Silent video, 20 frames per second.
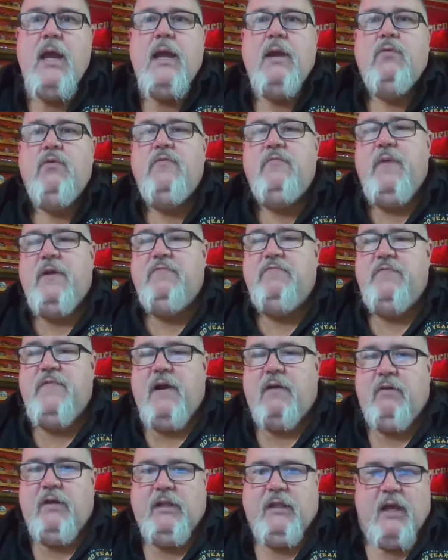And we've been
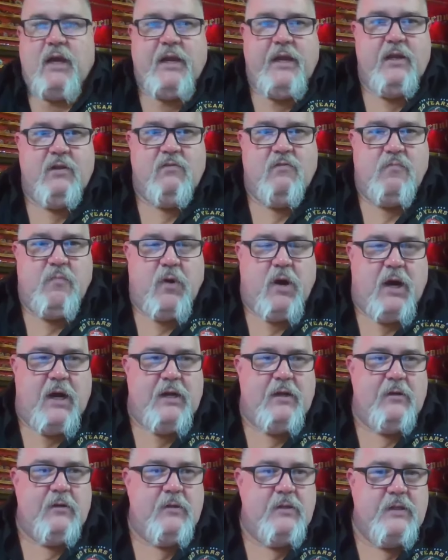very lucky to have
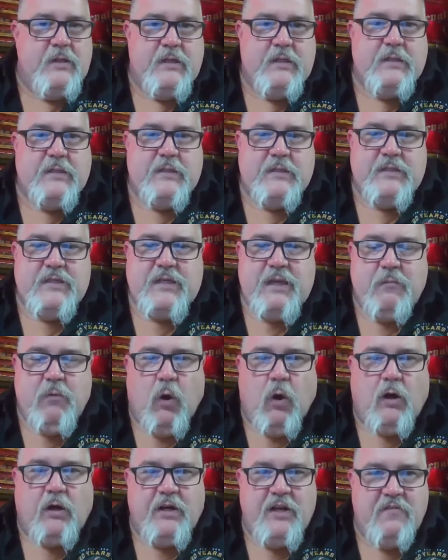brought the, the same
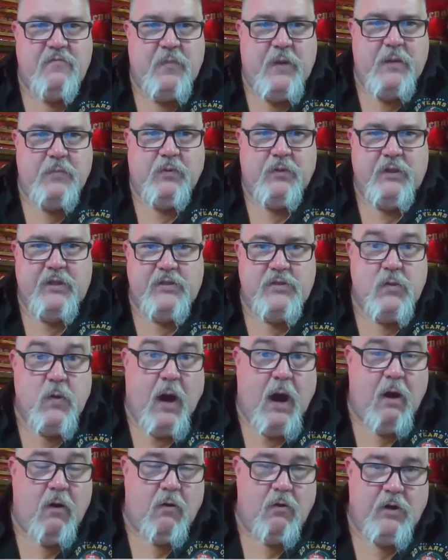quality of people into
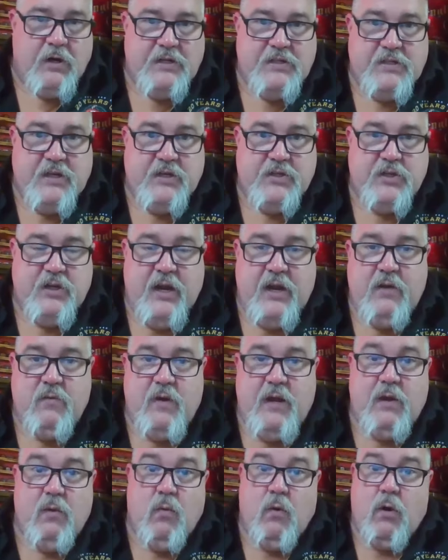our organization
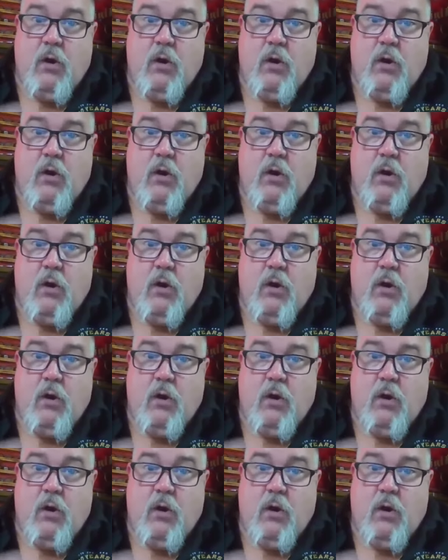anyway at